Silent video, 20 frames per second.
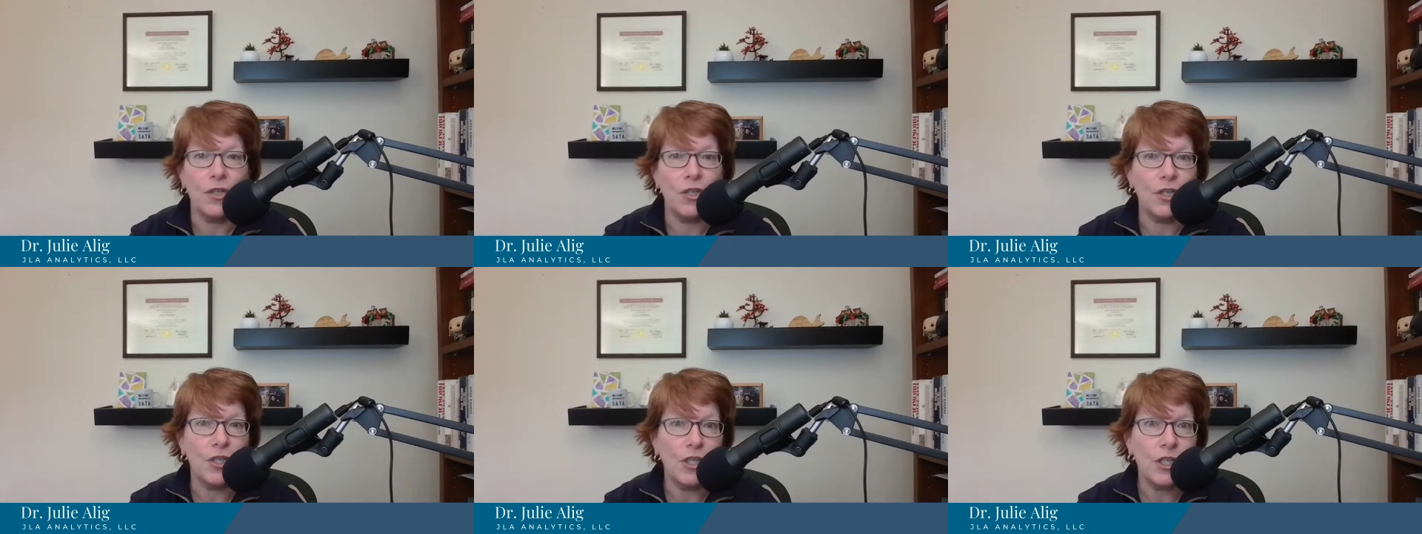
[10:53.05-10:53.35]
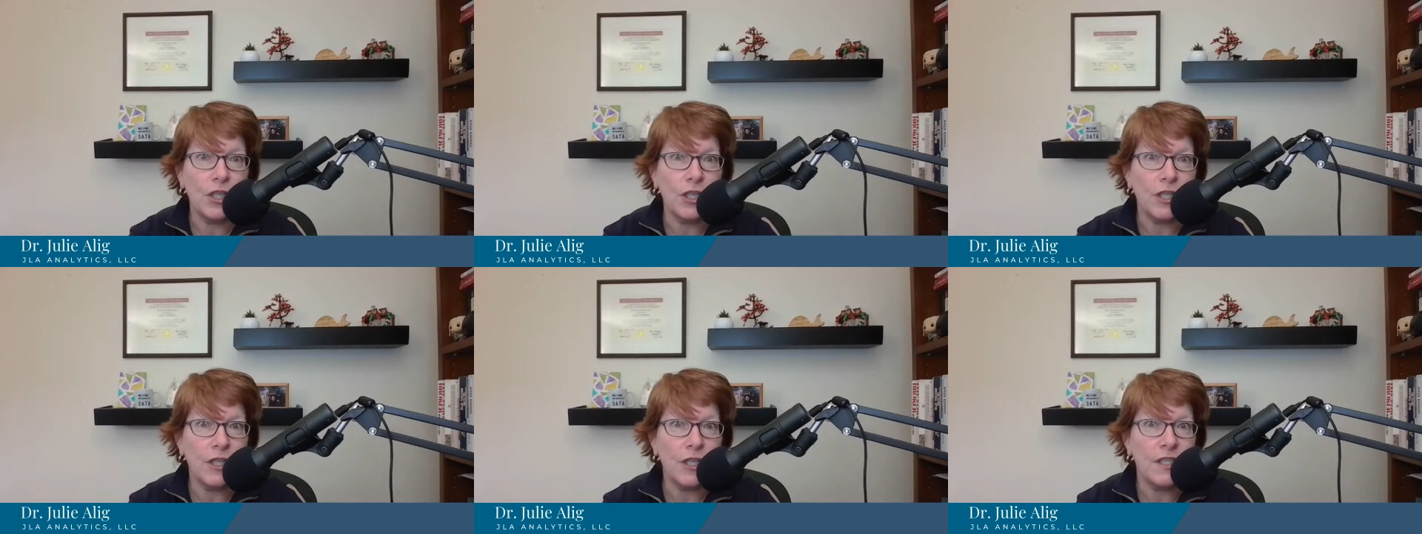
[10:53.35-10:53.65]

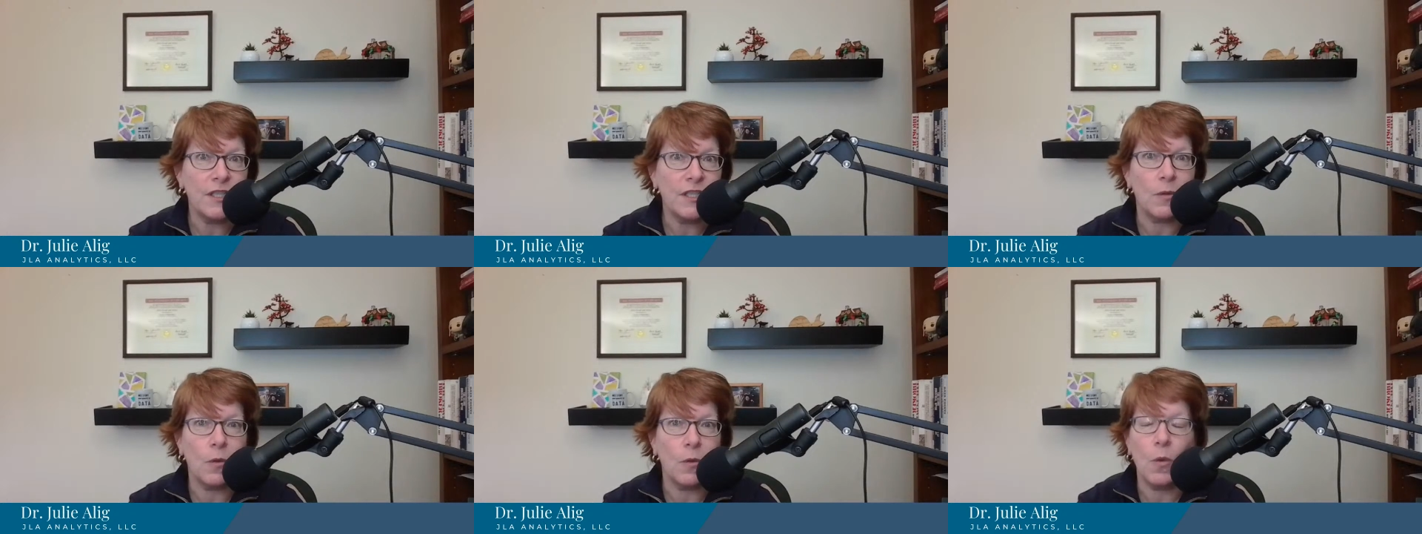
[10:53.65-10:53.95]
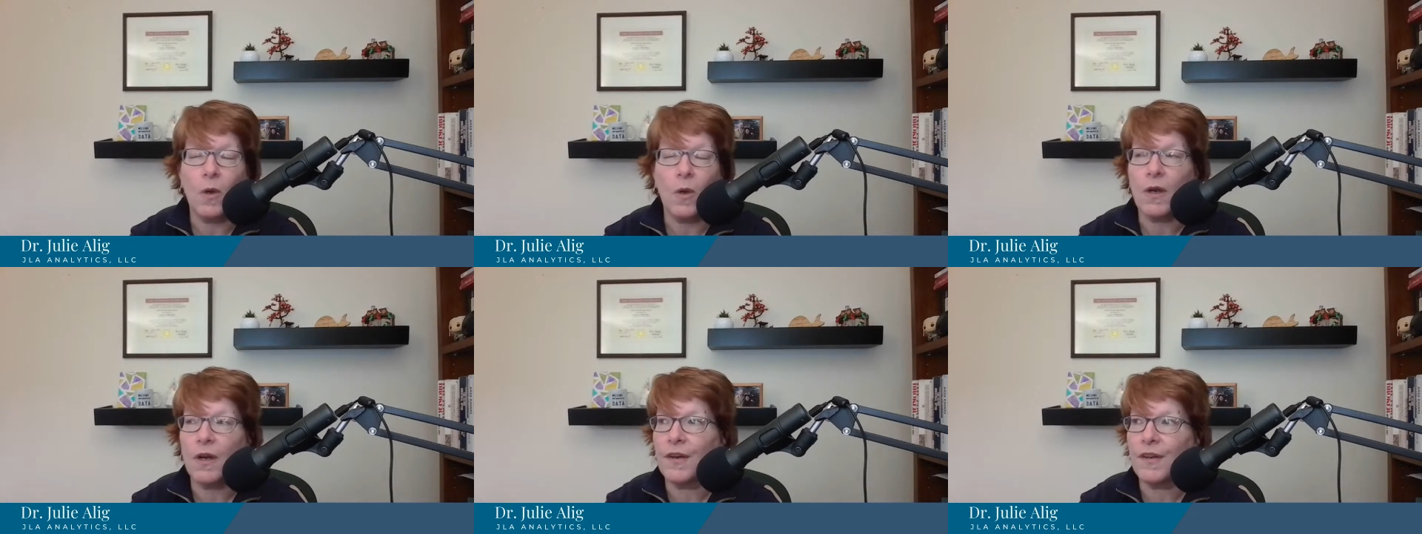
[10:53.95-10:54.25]
good
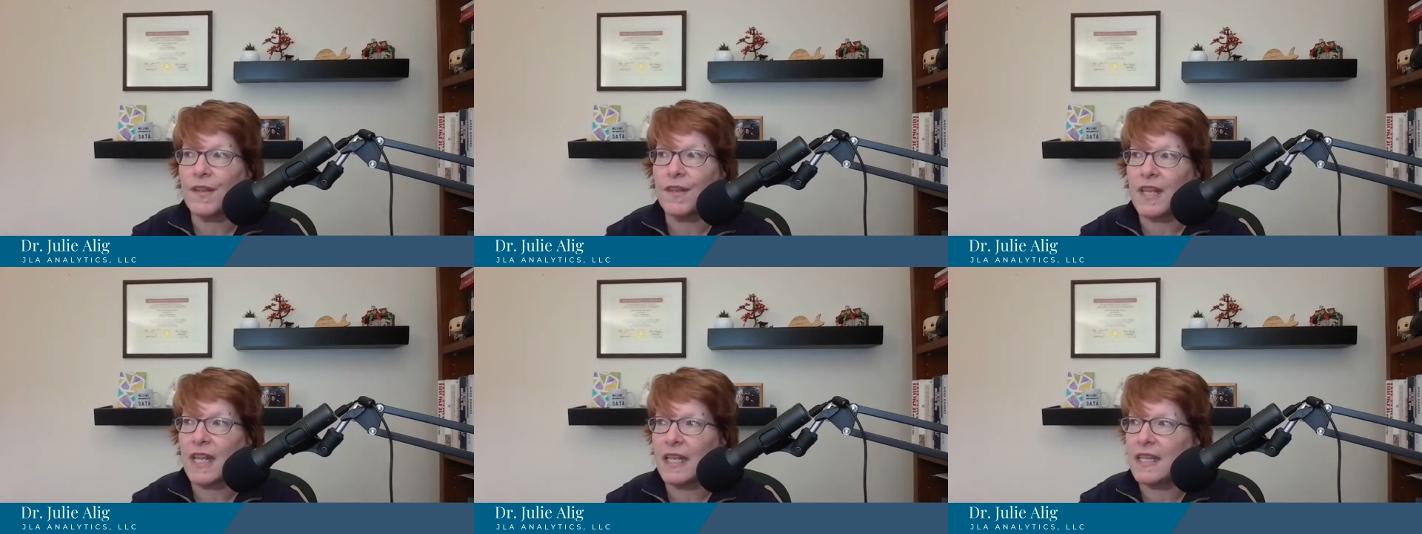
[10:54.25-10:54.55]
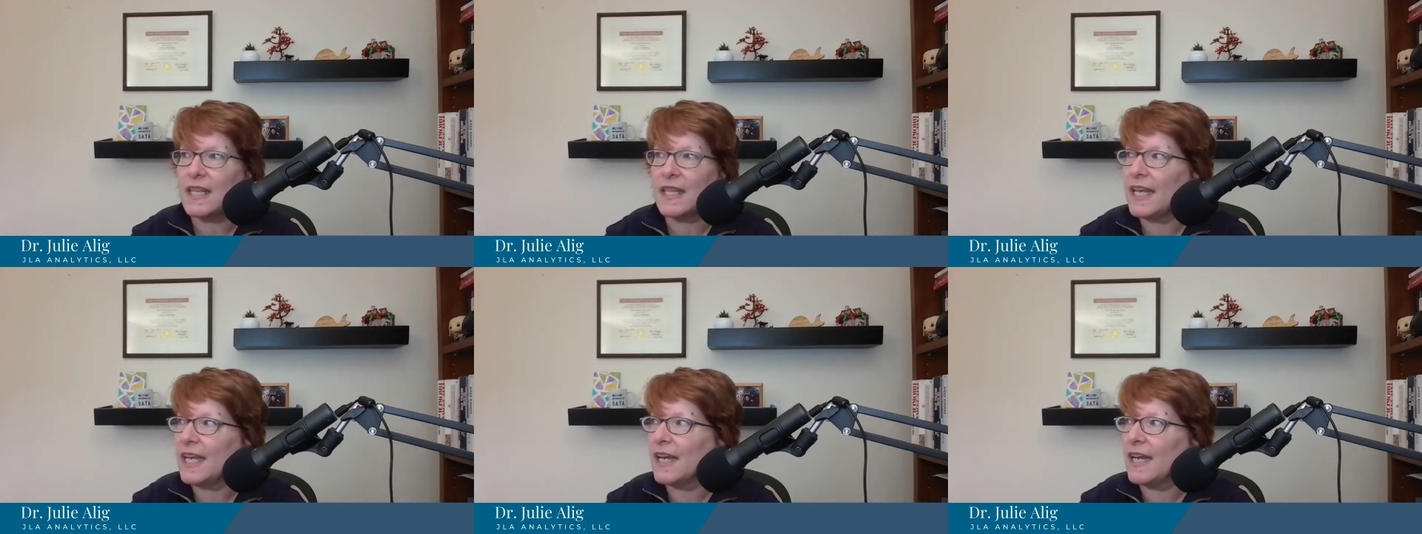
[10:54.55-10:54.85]
or
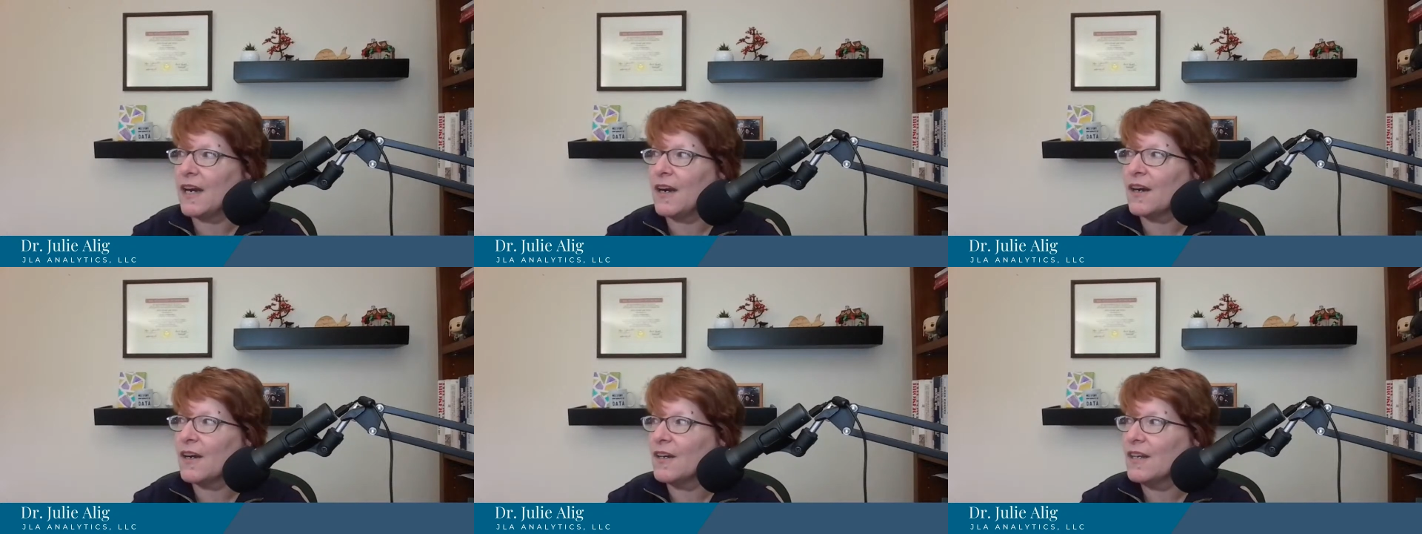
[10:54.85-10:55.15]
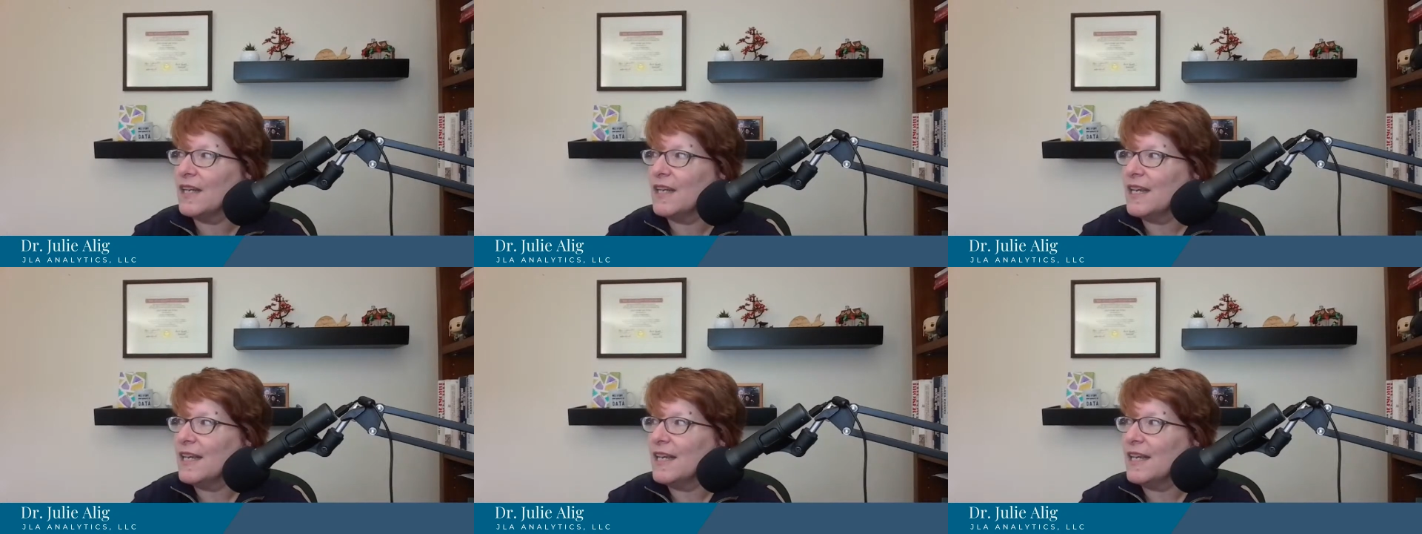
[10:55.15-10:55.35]
that they are